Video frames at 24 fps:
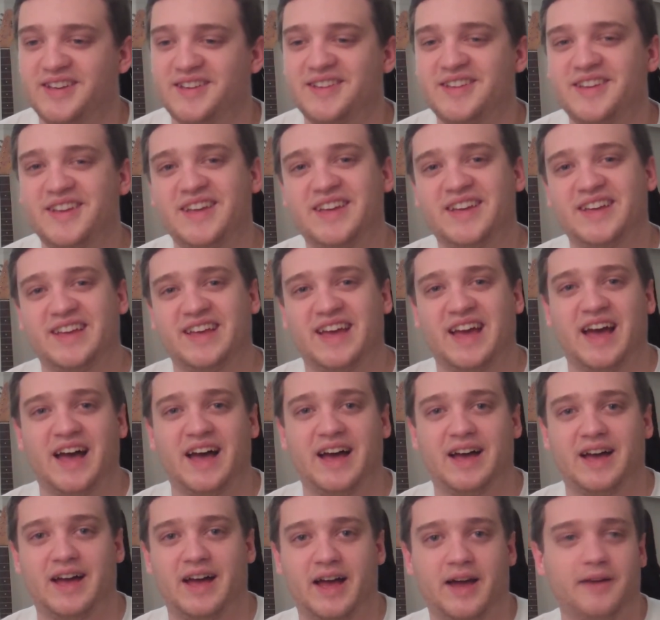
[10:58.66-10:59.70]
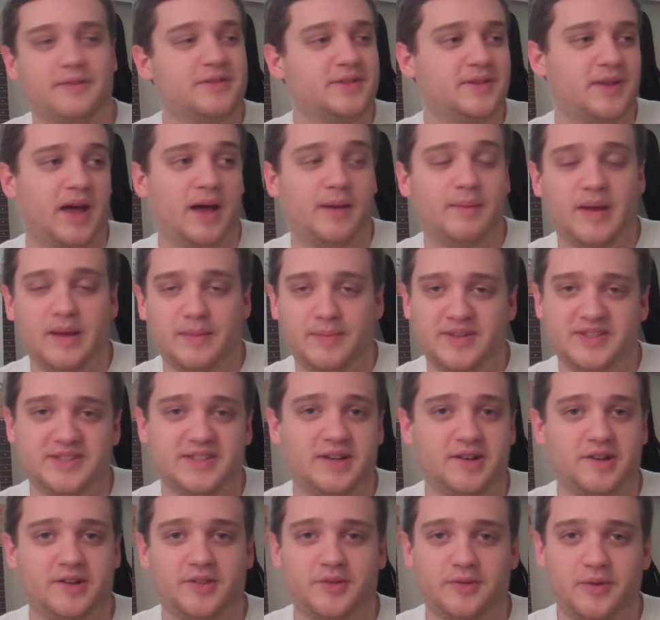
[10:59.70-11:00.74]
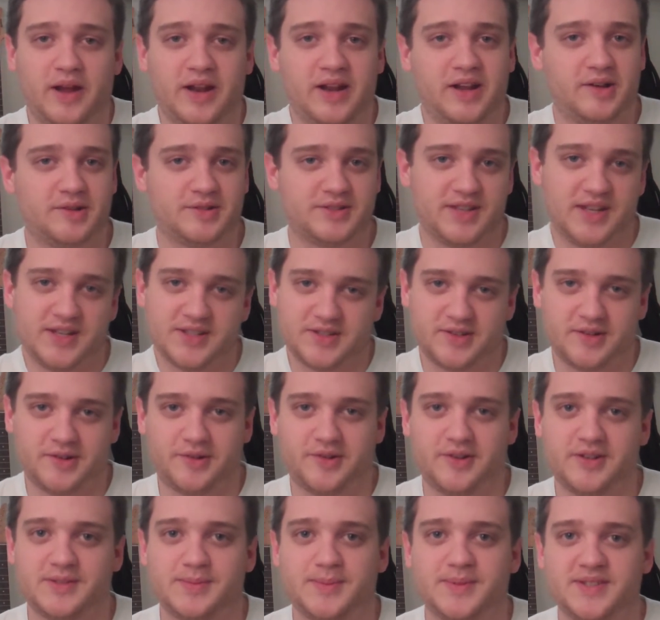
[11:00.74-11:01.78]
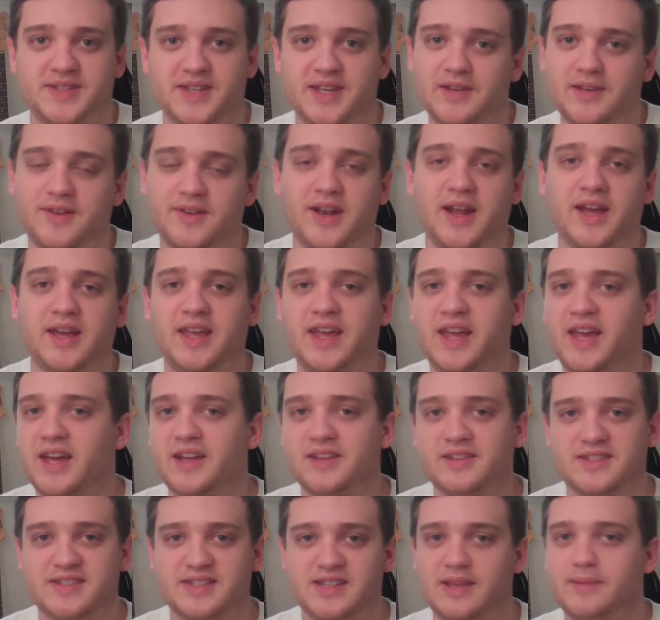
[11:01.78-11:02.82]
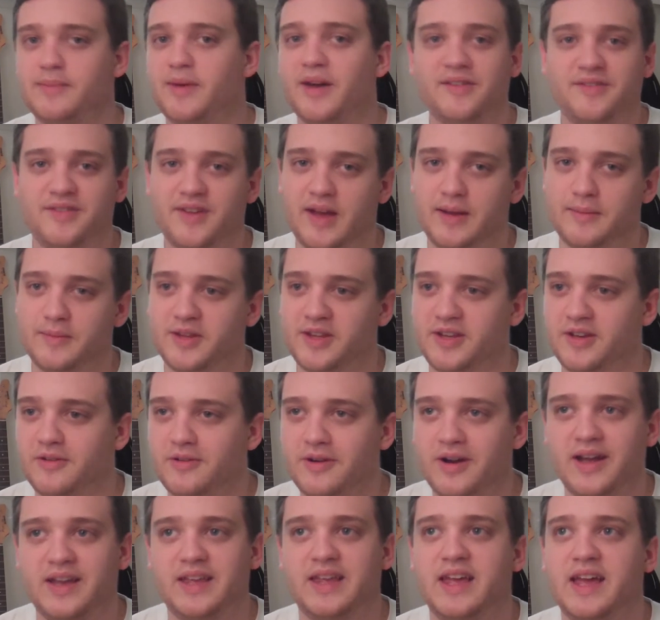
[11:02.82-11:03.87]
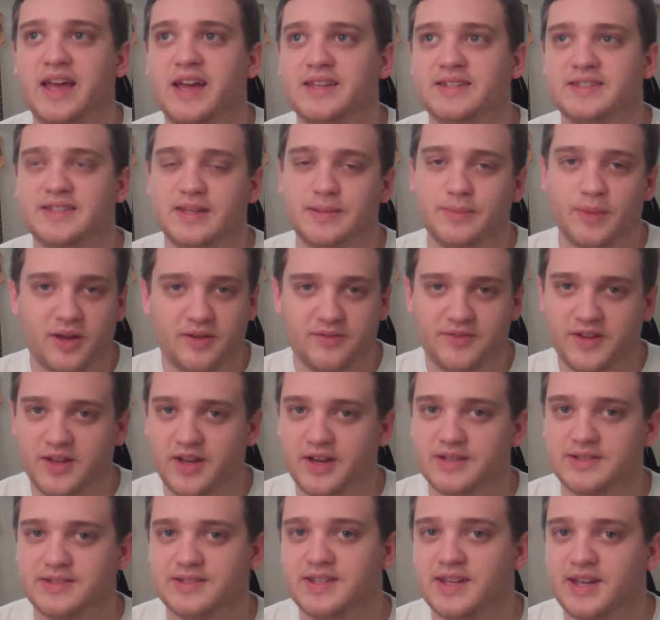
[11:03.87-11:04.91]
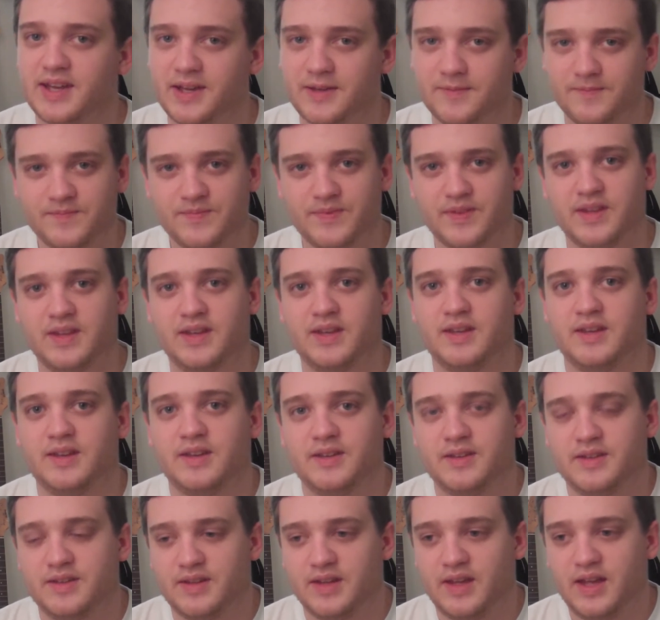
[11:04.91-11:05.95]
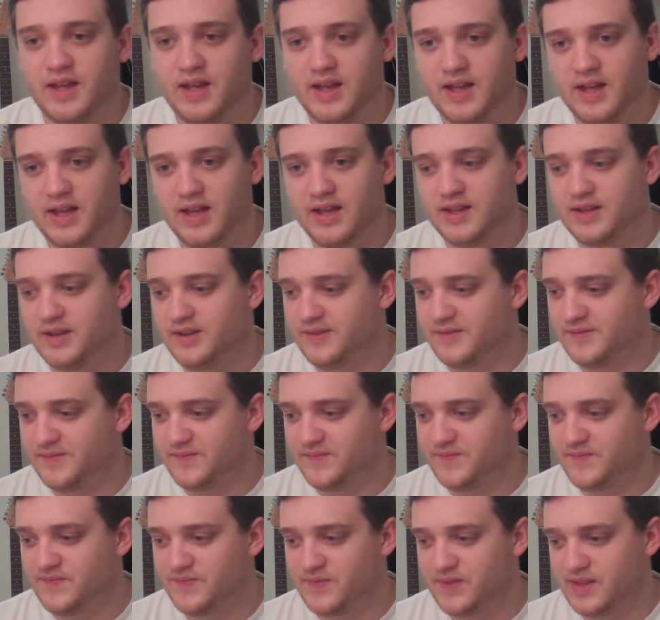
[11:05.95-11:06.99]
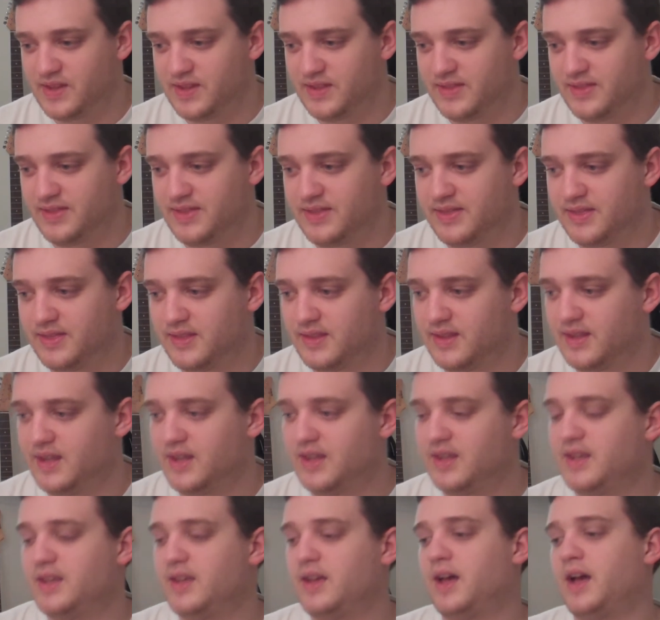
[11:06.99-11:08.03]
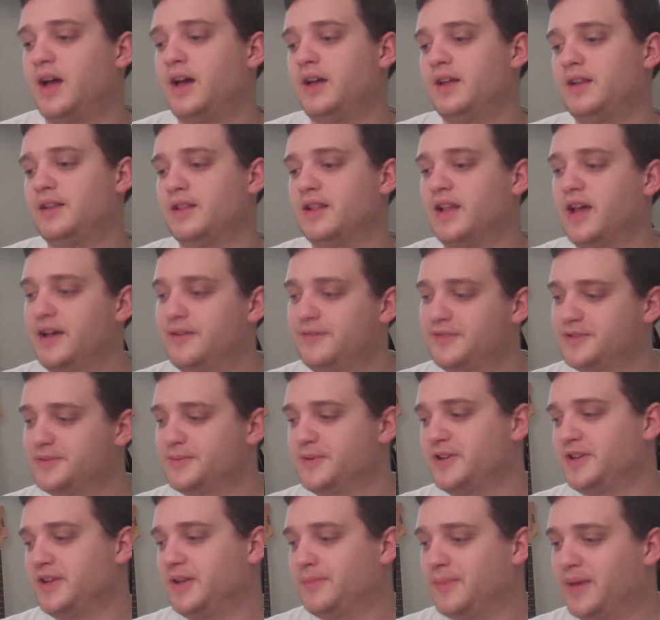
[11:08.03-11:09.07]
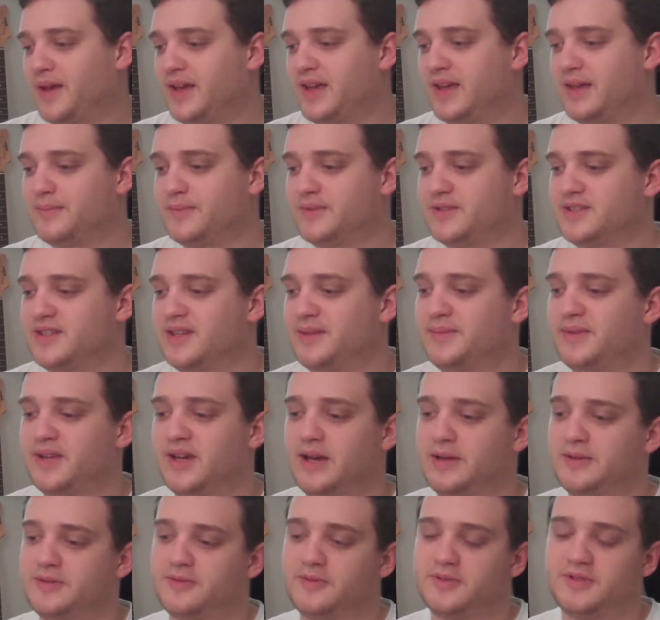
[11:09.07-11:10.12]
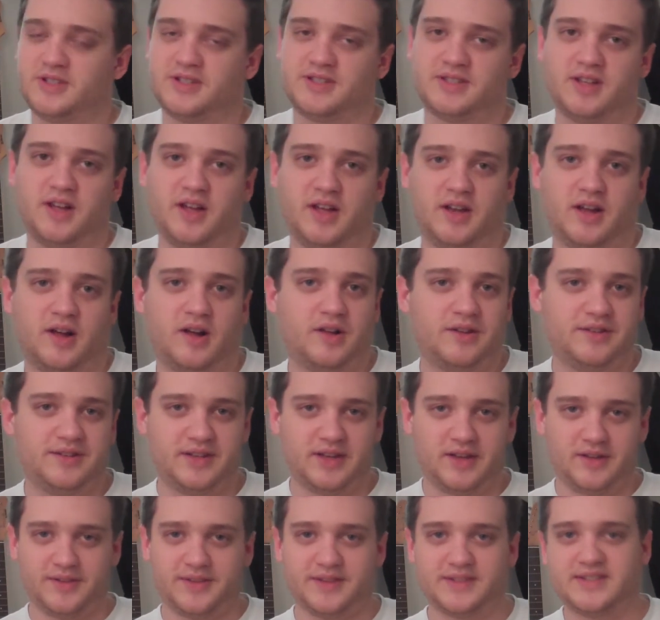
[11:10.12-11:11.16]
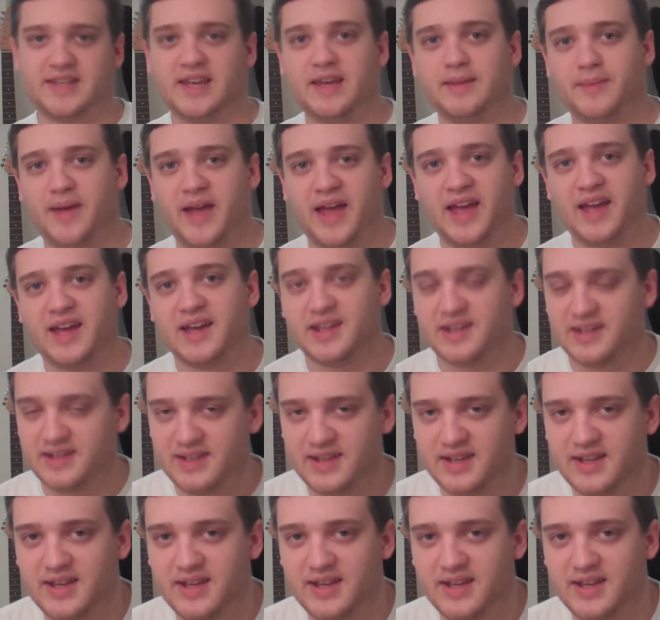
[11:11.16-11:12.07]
I, was, I might be stuck at the radio station on Christmas and I can't see my family or I can't see my fiance and life is what you make it, but sometimes we're just not all dealt the same hand.